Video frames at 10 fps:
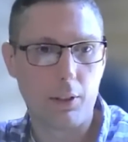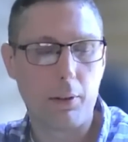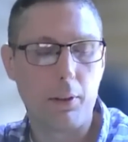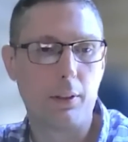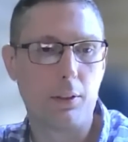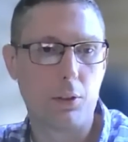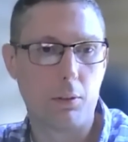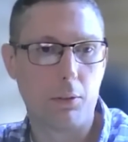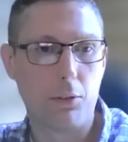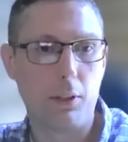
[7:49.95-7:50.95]
everything is
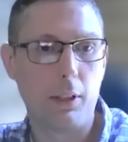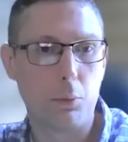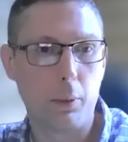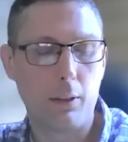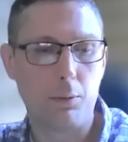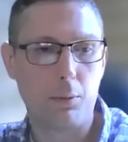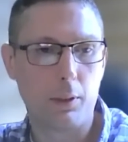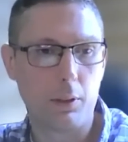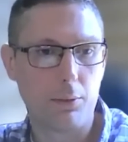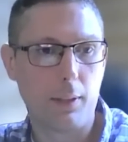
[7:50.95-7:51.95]
overseas, we can
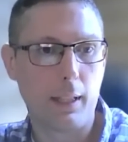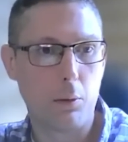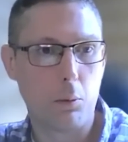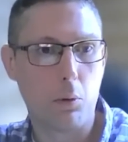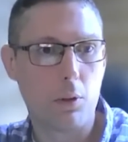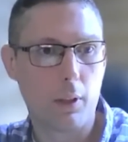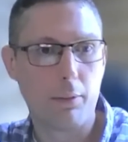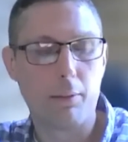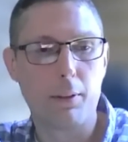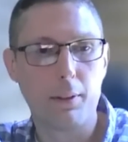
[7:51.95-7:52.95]
really fight a war if
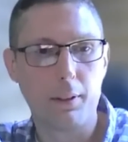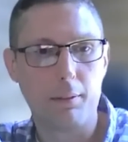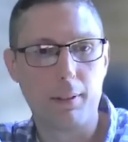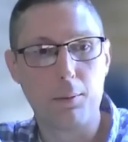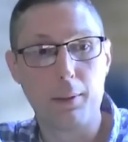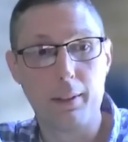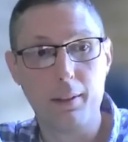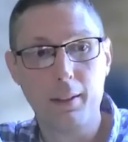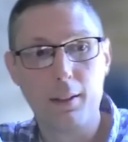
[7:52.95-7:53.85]
everything that we